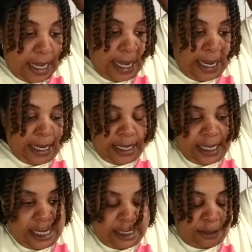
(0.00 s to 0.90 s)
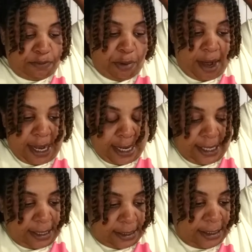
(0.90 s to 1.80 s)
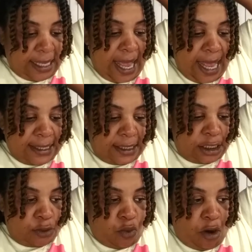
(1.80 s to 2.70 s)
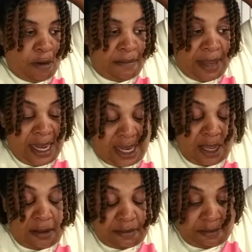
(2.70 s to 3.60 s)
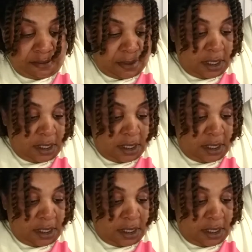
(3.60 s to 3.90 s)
And these braid sizes were medium,